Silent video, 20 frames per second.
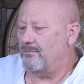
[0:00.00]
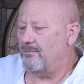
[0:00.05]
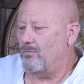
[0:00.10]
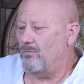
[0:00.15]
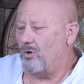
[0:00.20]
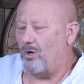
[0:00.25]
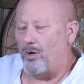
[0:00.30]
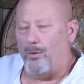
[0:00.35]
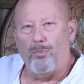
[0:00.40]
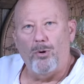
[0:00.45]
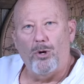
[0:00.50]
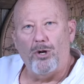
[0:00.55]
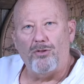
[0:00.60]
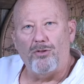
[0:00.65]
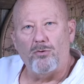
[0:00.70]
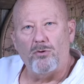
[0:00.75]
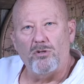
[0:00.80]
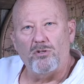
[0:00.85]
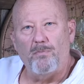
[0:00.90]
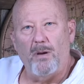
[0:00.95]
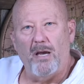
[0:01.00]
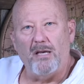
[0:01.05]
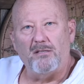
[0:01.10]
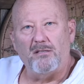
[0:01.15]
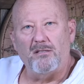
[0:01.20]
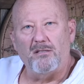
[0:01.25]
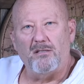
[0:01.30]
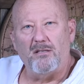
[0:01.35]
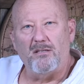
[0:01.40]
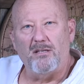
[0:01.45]
we're gonna put it through its
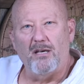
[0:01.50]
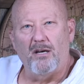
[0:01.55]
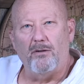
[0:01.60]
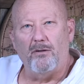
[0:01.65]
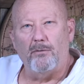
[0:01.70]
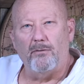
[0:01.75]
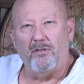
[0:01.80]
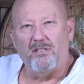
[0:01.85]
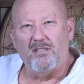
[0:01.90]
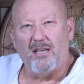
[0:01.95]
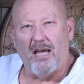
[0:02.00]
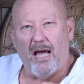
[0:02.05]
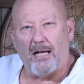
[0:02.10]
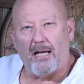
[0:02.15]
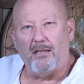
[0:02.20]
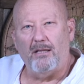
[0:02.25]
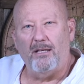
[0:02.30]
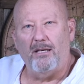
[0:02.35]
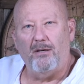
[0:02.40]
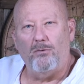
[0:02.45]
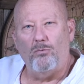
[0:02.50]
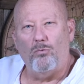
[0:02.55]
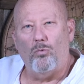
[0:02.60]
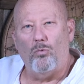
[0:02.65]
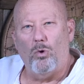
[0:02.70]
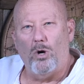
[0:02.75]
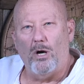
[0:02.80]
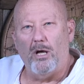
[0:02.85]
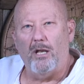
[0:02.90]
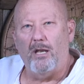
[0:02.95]
paces to tell you exactly
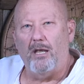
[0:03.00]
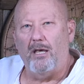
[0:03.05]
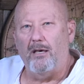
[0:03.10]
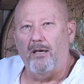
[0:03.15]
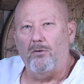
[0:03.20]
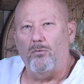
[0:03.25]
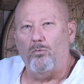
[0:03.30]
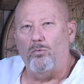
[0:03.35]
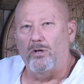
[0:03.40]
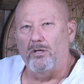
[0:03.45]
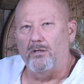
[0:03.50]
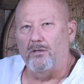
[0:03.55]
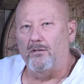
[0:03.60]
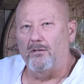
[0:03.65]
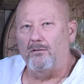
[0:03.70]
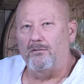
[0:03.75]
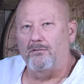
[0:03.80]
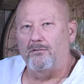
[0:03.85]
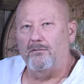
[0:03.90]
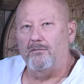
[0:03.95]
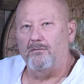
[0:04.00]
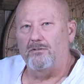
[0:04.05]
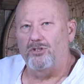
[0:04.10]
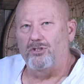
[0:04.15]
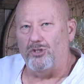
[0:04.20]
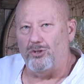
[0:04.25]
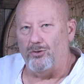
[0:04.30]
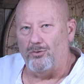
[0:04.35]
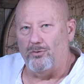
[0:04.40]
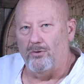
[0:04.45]
what it will
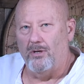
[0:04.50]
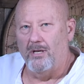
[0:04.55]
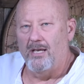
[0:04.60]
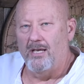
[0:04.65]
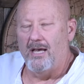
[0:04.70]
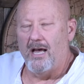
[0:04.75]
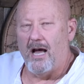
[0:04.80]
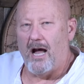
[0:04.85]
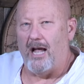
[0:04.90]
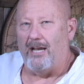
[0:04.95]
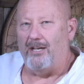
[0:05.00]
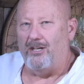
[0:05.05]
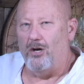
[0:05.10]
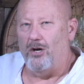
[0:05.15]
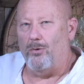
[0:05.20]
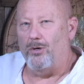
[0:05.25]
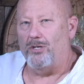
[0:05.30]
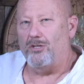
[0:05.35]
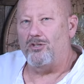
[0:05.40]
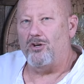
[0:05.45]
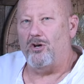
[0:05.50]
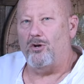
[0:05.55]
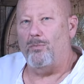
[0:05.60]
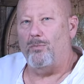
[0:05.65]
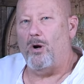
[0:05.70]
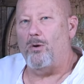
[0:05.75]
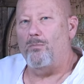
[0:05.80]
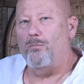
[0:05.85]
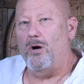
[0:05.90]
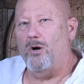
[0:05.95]
do. I know in
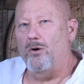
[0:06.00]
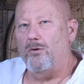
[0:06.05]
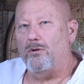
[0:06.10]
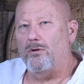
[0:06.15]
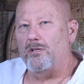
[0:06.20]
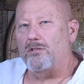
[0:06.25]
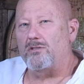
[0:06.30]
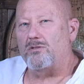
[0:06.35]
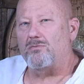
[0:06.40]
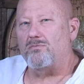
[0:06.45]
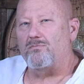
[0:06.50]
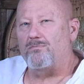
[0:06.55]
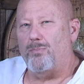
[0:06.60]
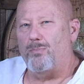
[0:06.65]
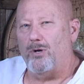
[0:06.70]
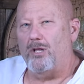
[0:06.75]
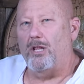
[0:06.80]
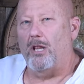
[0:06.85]
turbo mode, it's pretty